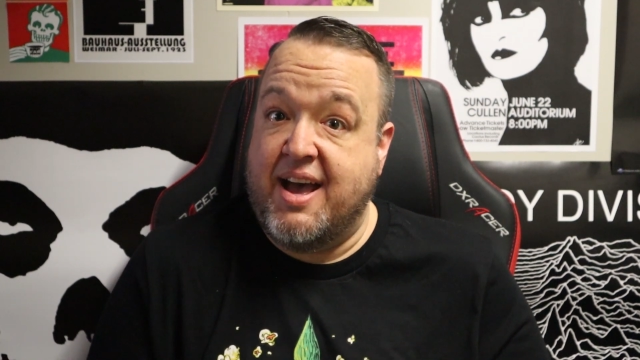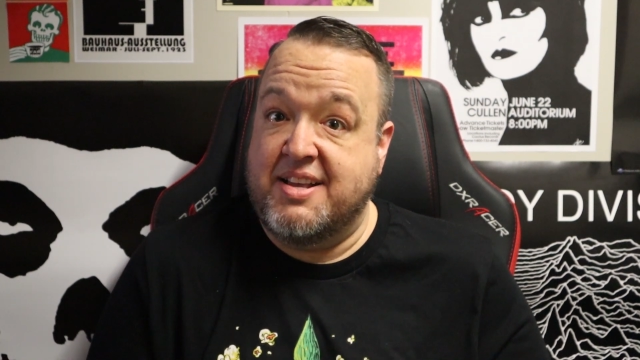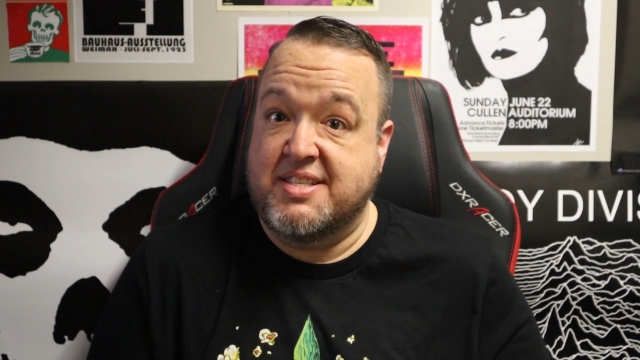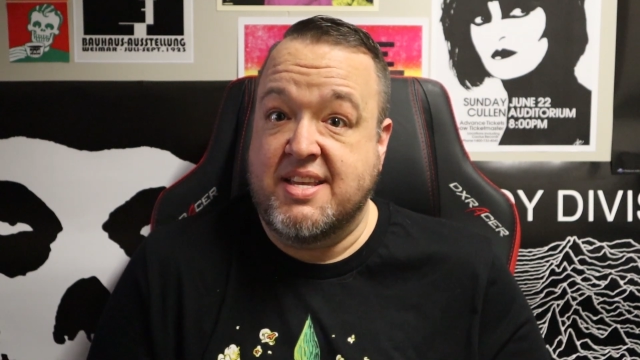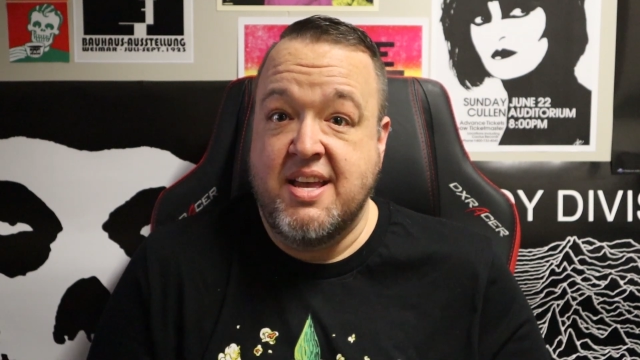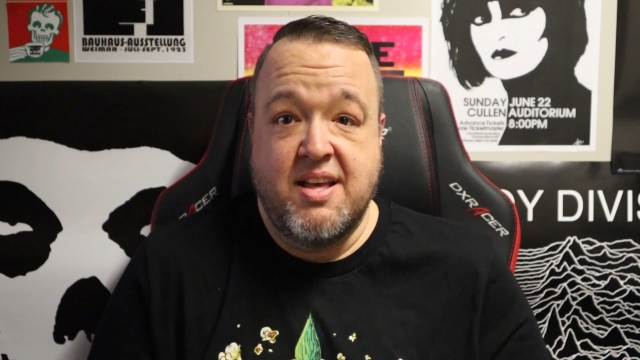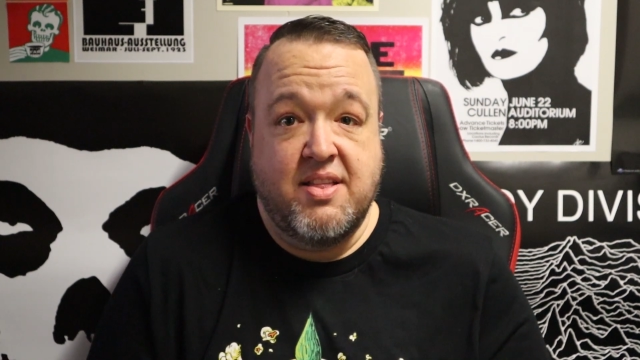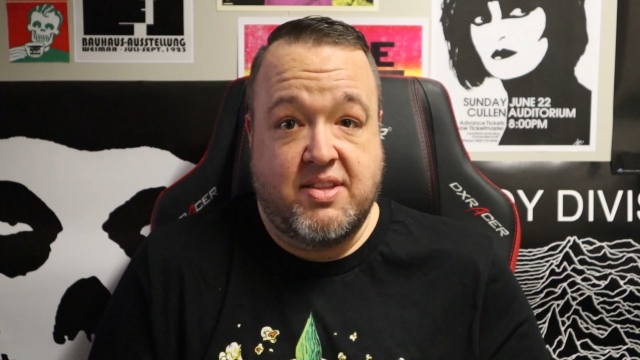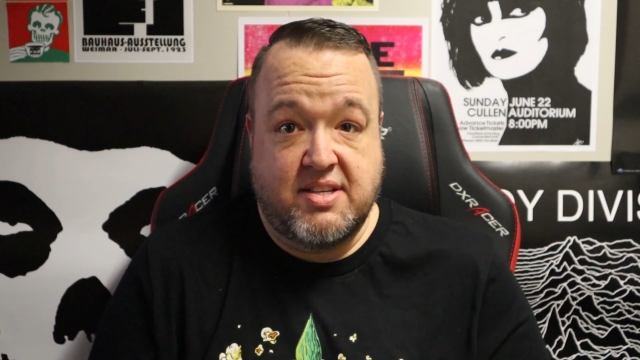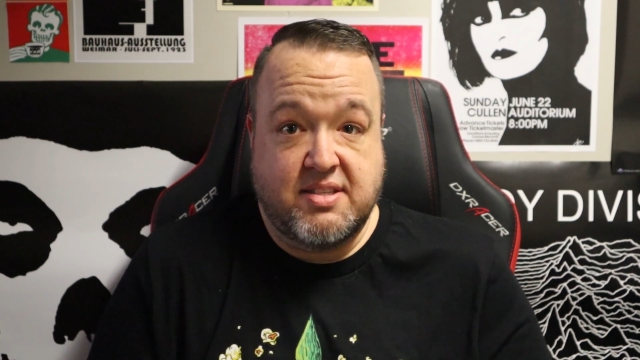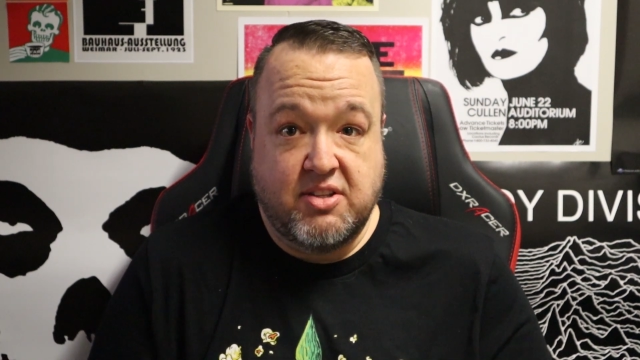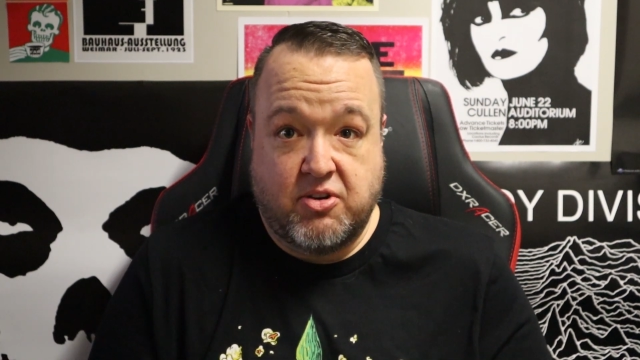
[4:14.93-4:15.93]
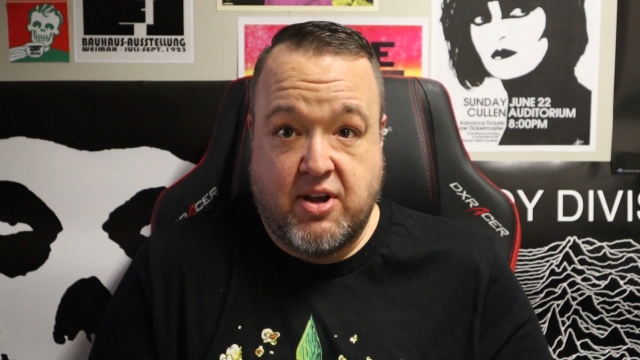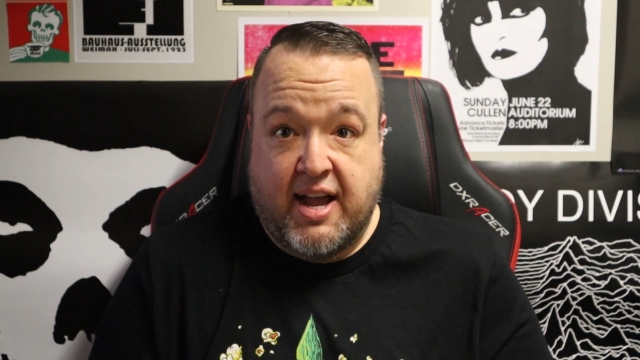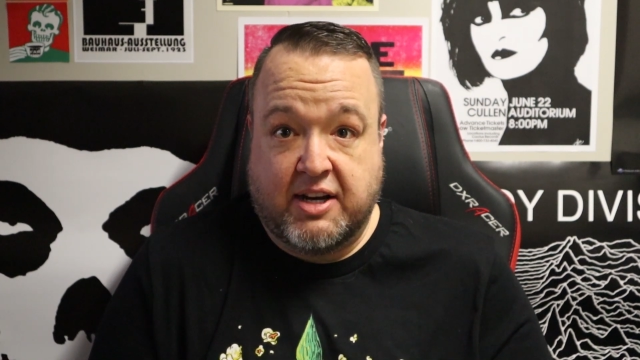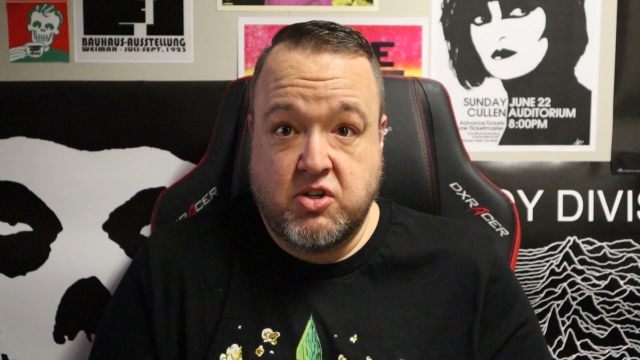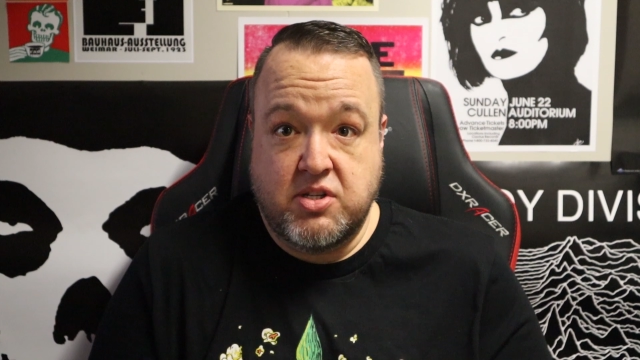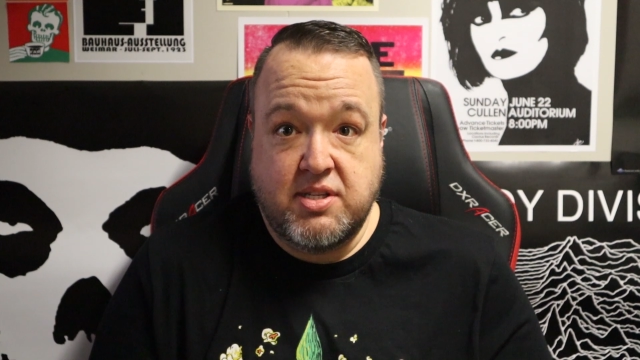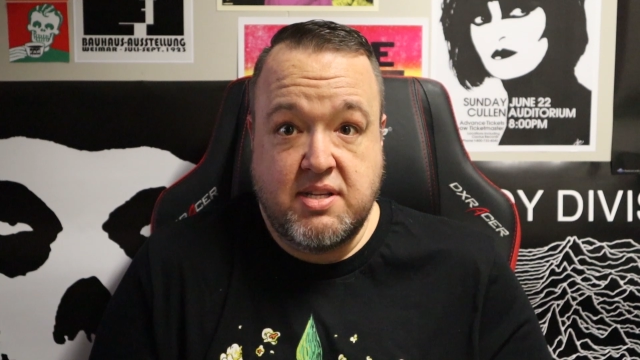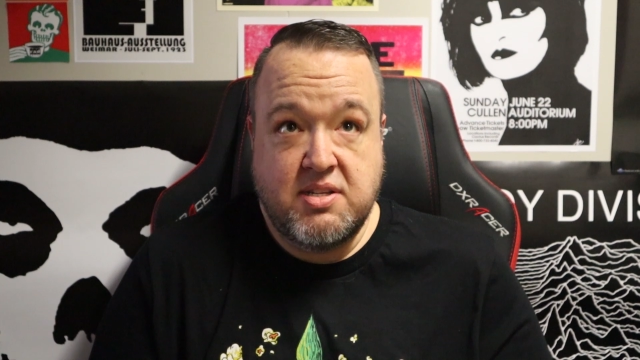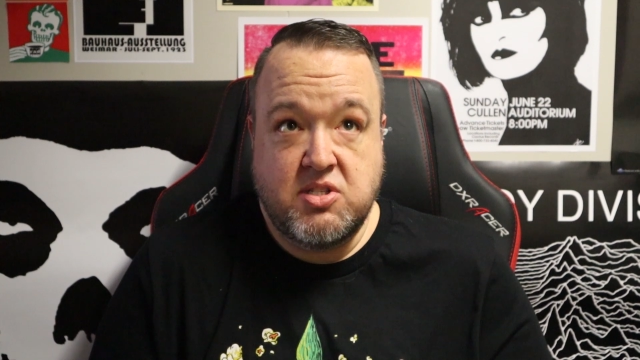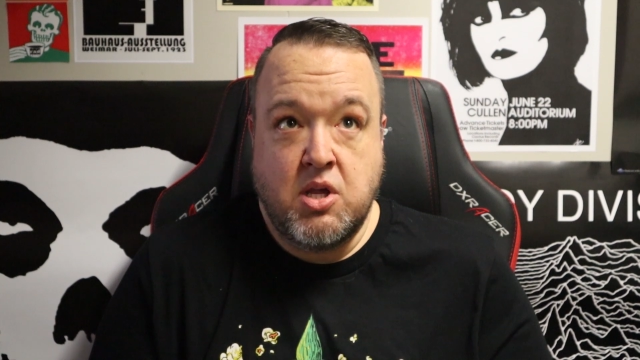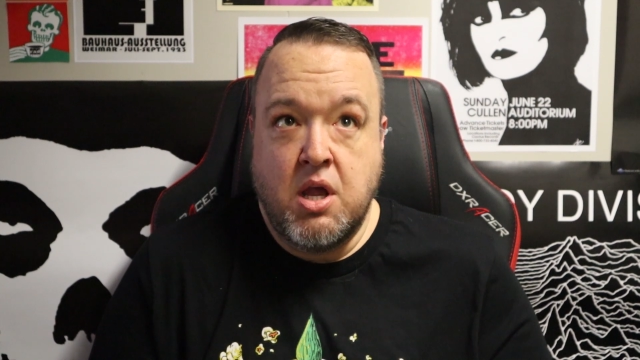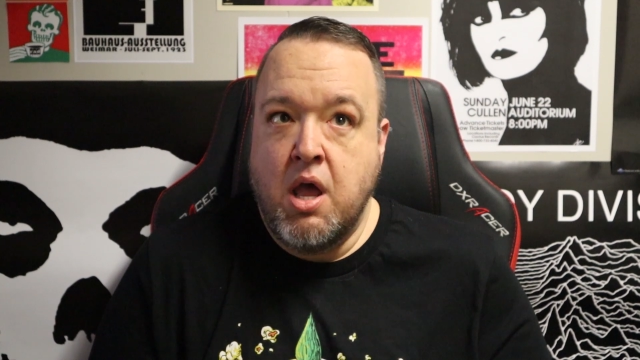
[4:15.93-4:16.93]
as this little actress
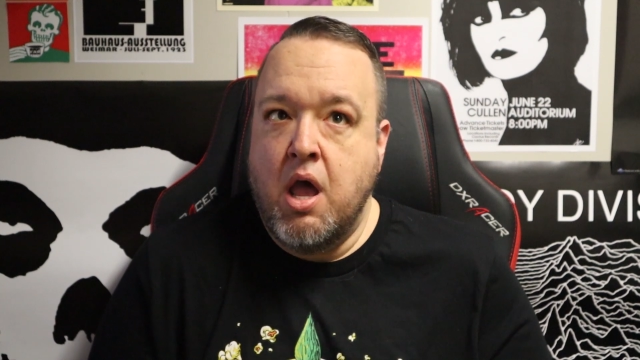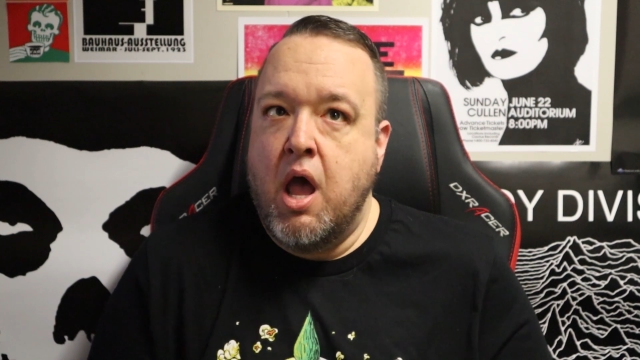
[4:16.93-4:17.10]
is,